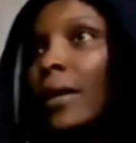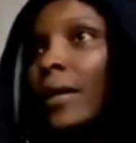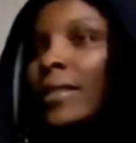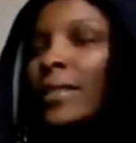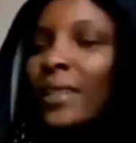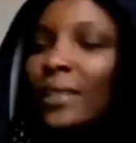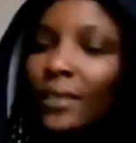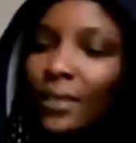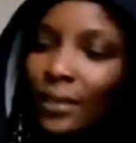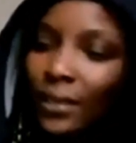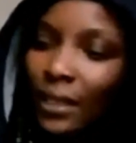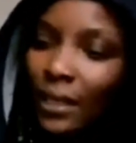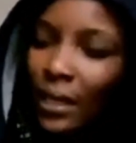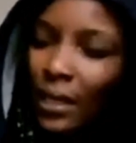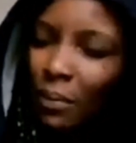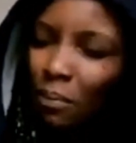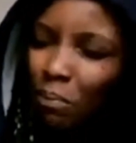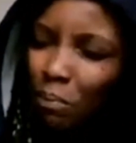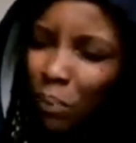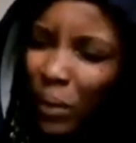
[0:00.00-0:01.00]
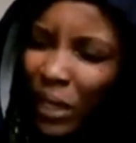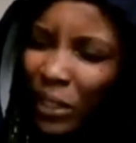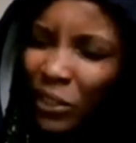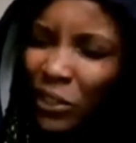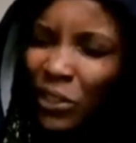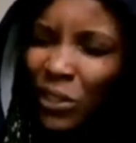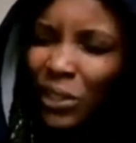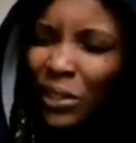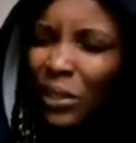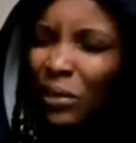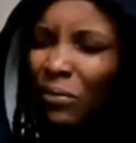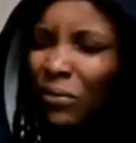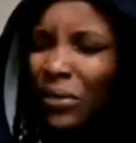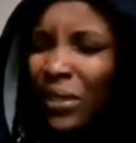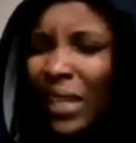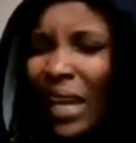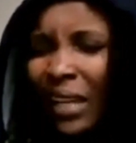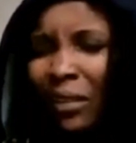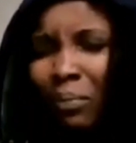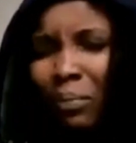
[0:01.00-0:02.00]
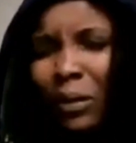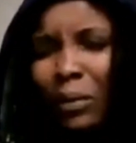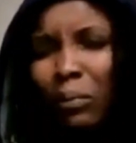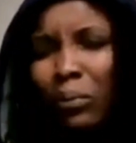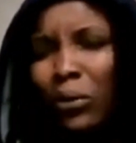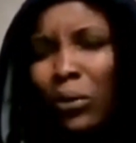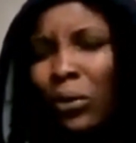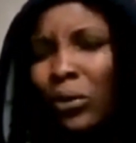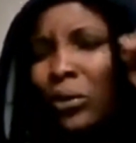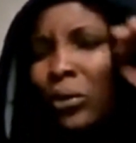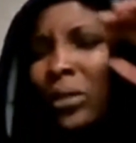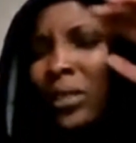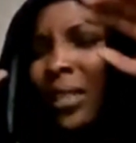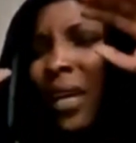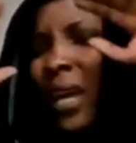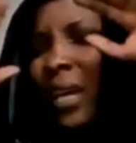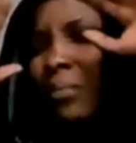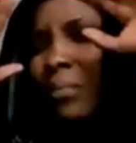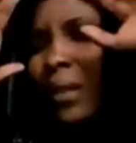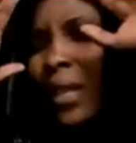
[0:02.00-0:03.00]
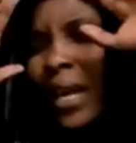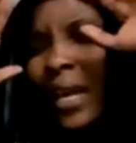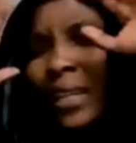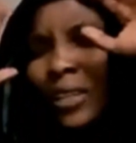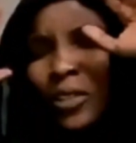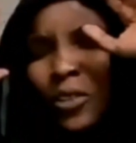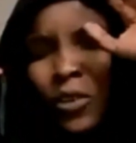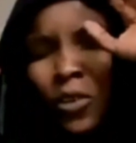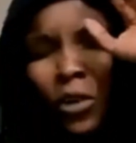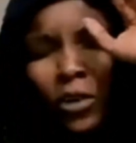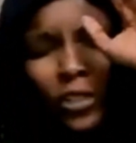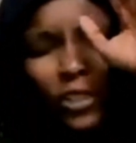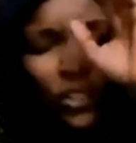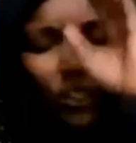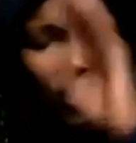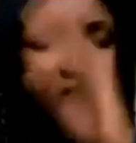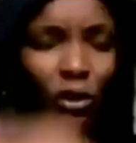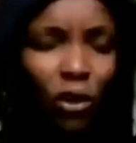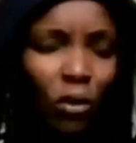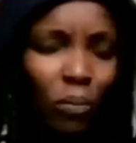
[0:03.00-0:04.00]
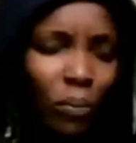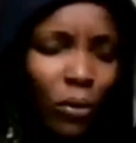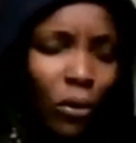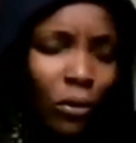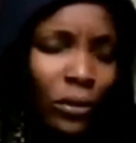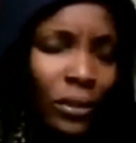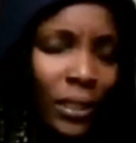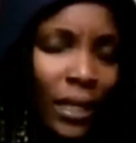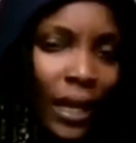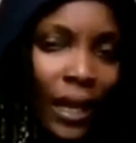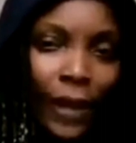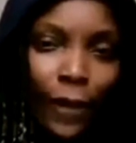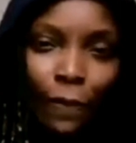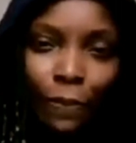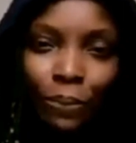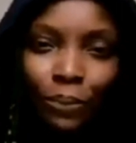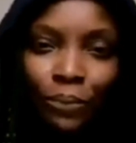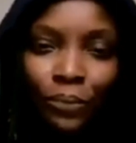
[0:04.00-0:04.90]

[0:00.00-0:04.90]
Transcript: to see pictures of dead people on your timeline non-stop all day.